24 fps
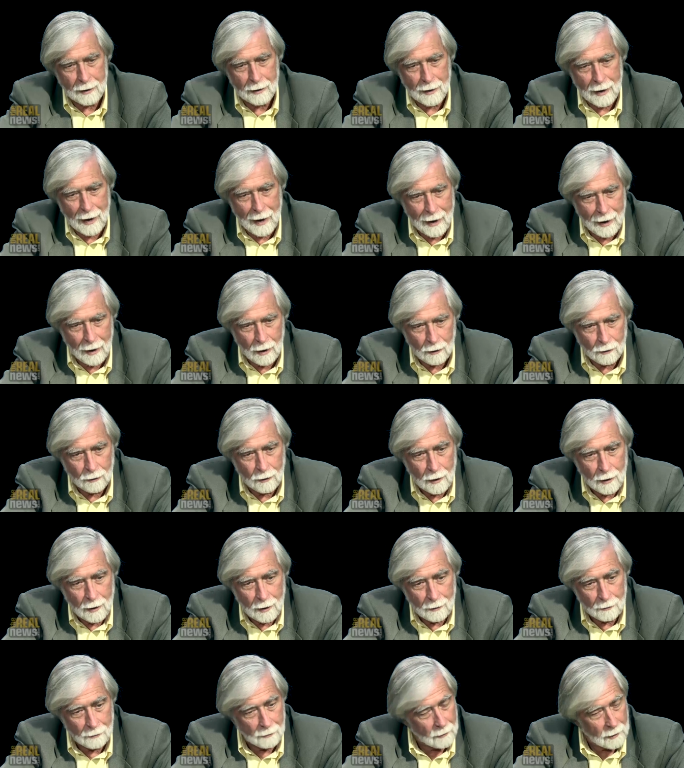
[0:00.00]
now
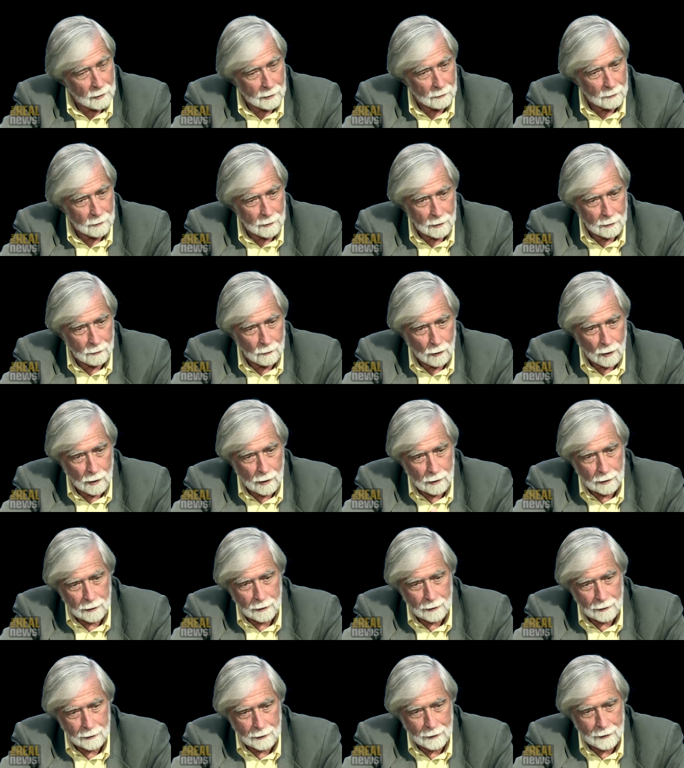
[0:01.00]
more
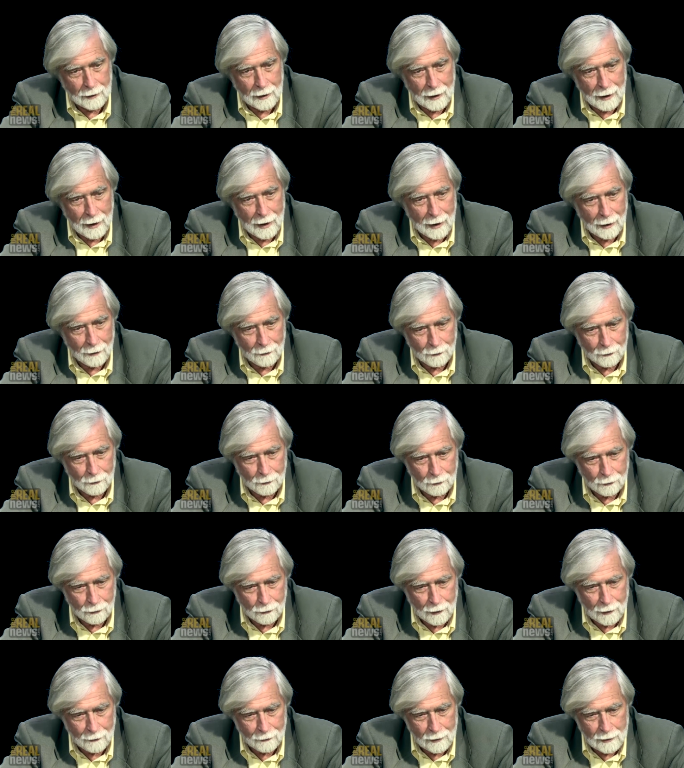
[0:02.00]
clearly than I have
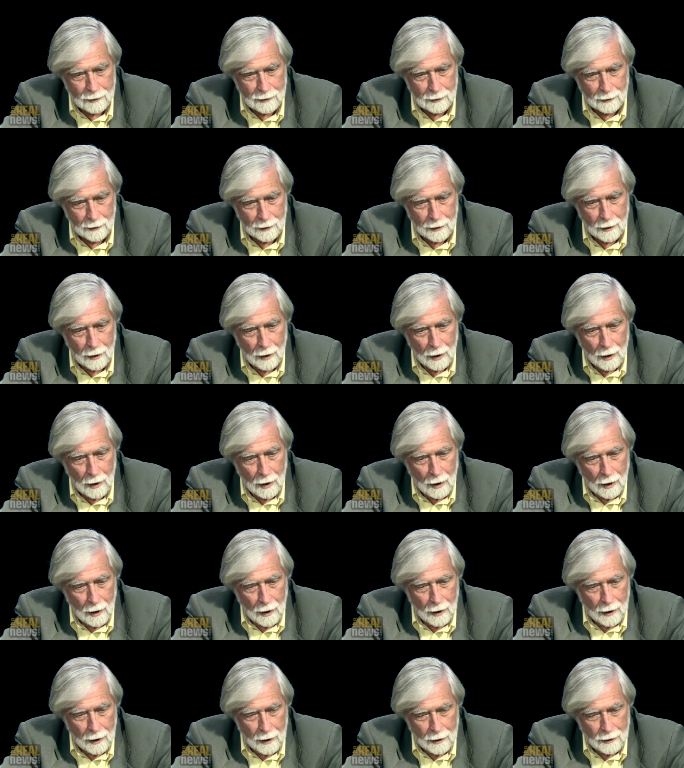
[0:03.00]
previously,
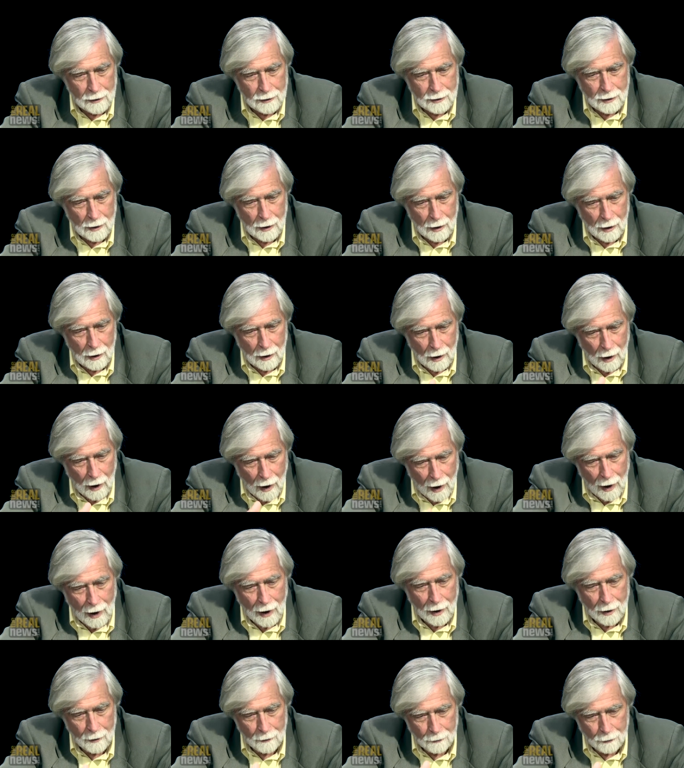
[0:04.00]
is
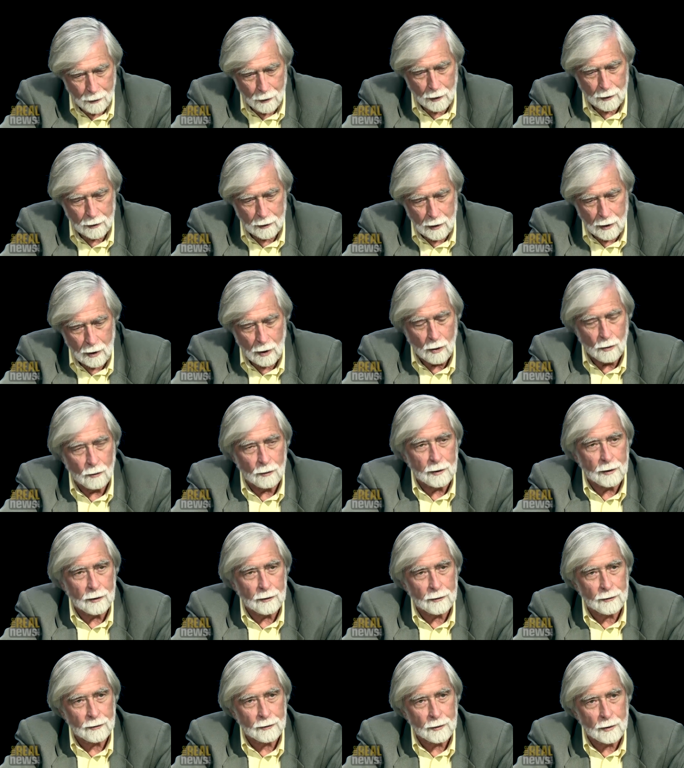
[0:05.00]
I put the
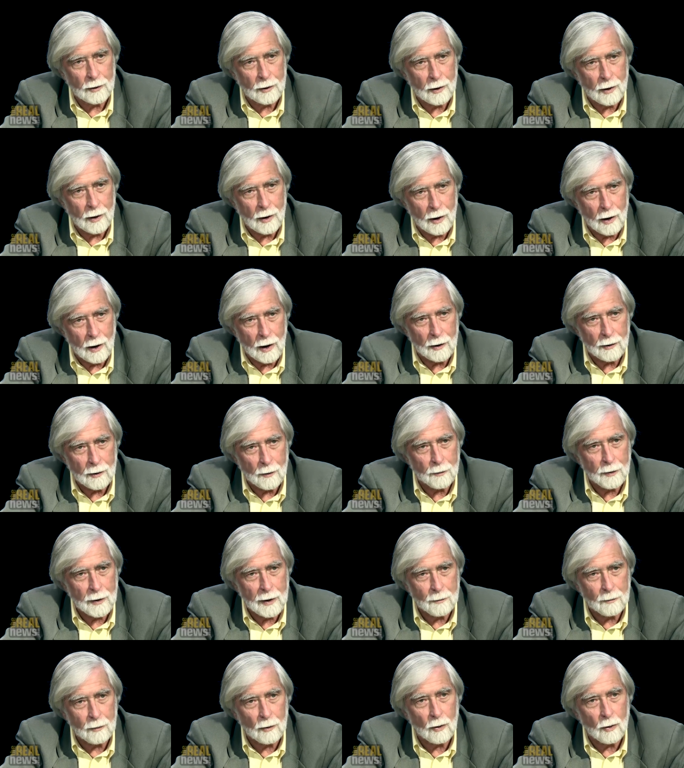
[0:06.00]
onus on the
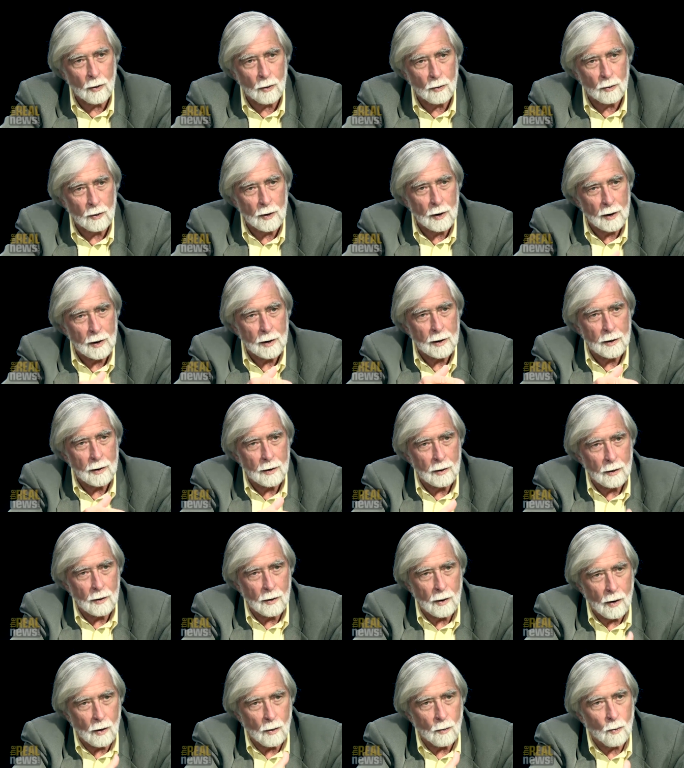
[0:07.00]
people who
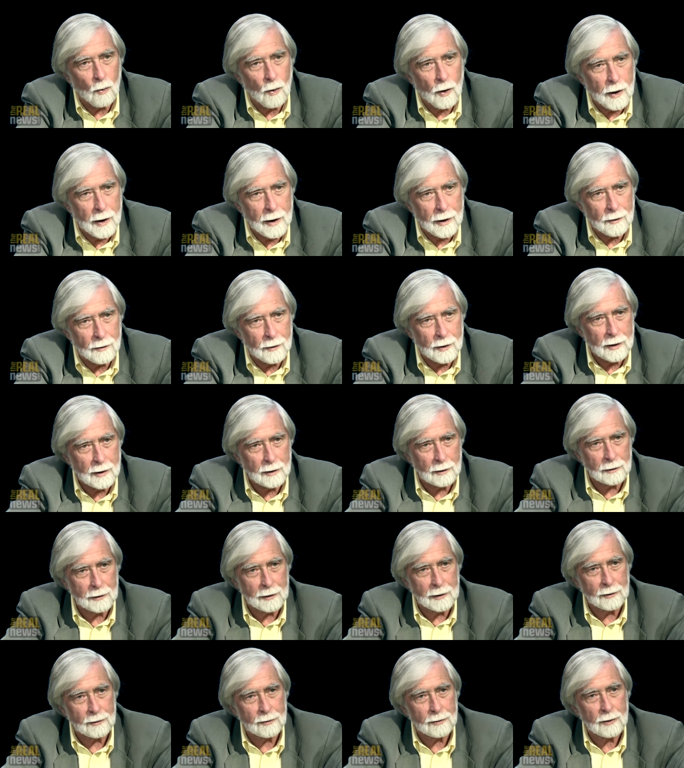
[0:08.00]
were in the
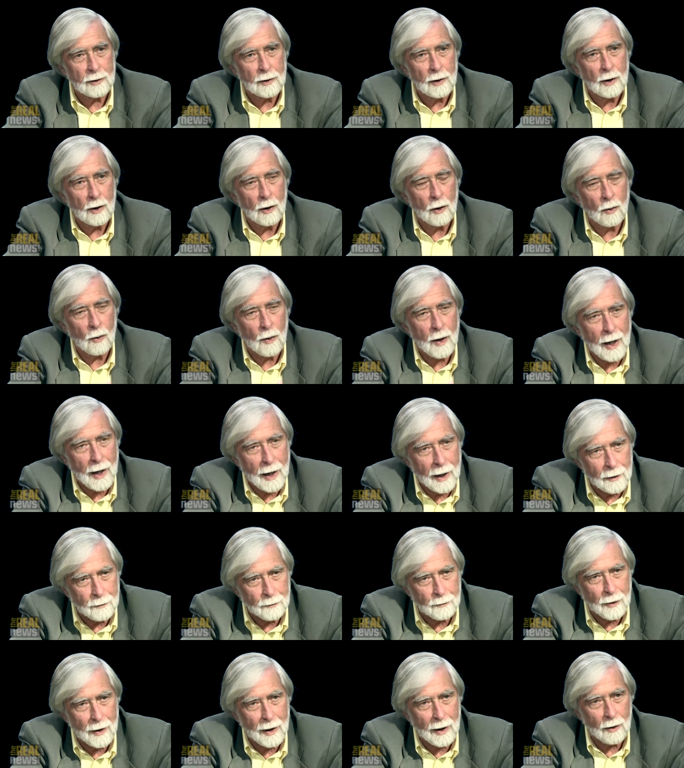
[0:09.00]
elite, who
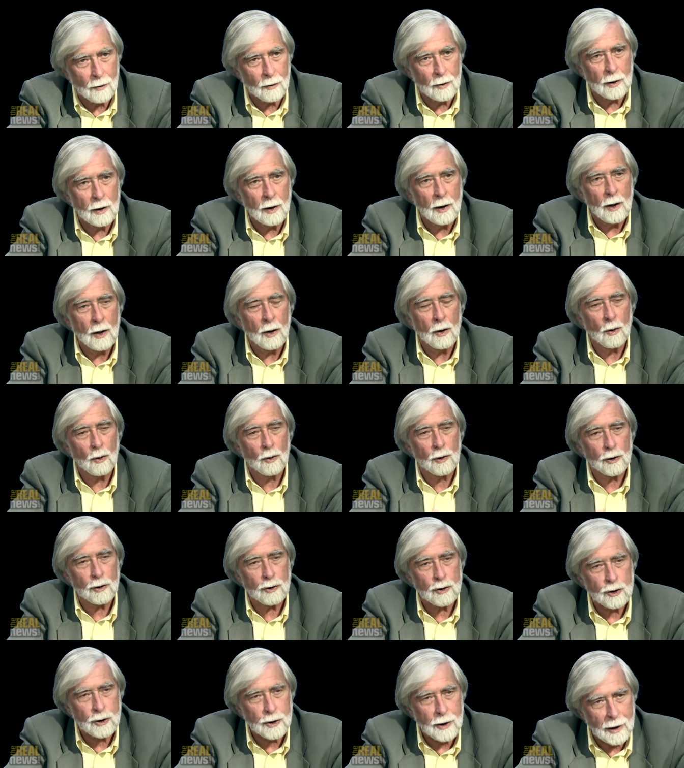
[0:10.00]
had power, who
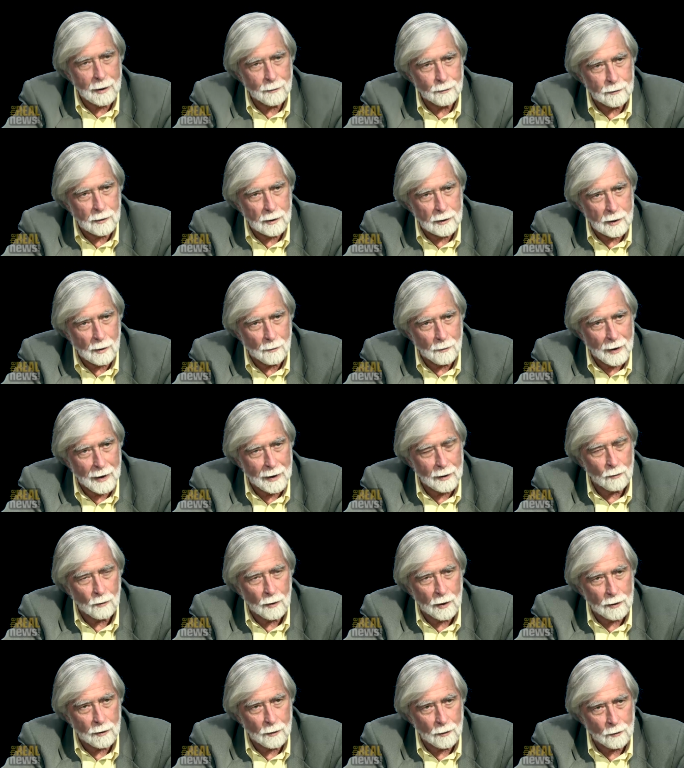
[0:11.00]
could shape the debate,
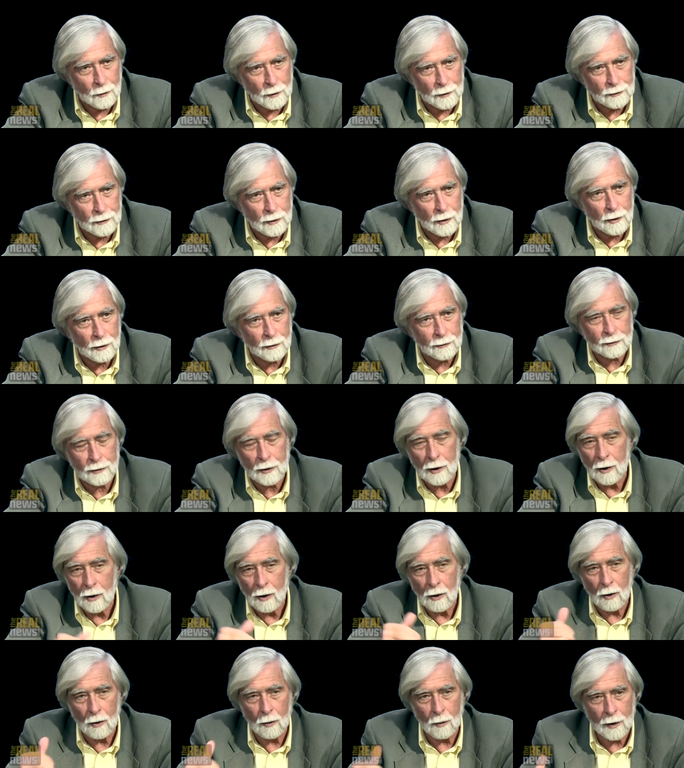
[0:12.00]
whether it was Hearst
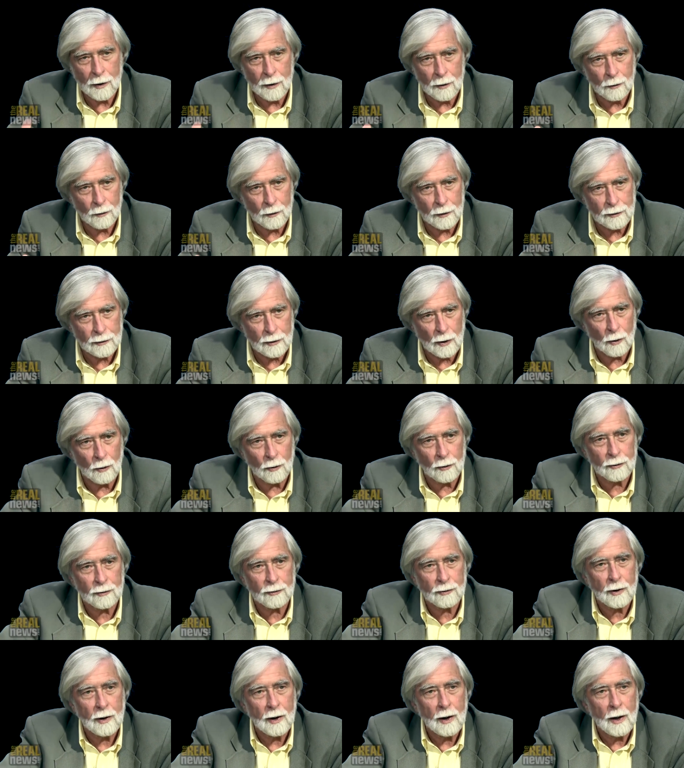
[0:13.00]
or whether it was Oakes.